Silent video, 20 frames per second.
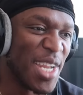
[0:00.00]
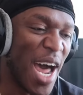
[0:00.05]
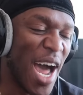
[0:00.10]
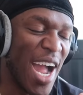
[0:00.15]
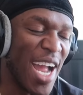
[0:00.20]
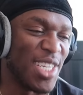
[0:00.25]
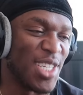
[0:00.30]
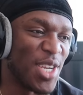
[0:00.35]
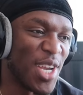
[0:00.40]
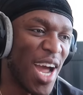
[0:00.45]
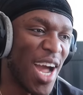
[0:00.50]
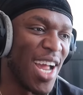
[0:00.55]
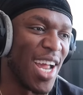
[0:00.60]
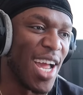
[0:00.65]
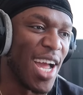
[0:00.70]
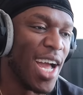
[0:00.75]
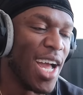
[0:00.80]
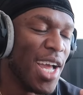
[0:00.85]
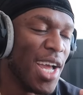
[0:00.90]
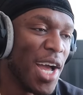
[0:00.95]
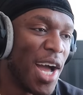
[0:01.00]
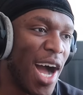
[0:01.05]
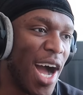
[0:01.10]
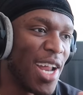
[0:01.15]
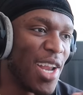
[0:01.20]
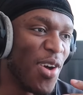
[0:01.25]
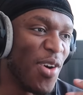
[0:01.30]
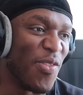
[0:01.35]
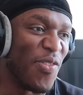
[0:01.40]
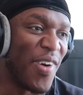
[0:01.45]
that I, I,
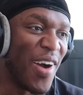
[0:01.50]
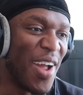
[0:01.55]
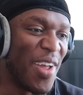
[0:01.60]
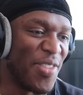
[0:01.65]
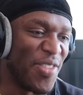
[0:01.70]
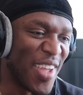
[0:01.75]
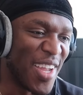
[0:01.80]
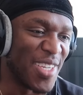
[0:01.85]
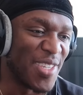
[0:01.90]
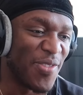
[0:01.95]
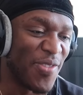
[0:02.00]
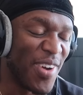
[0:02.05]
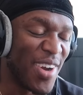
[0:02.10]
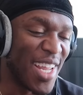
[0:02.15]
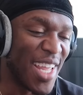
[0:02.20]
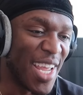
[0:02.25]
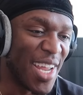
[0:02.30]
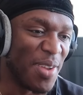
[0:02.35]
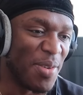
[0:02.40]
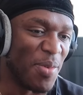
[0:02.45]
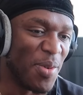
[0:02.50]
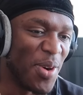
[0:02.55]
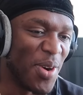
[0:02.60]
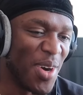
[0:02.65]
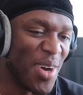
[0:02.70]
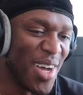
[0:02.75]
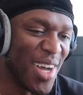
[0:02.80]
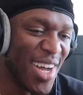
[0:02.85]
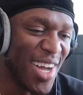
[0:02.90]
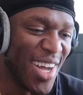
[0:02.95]
I don't find things funny
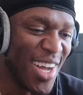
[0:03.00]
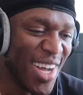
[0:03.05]
anymore.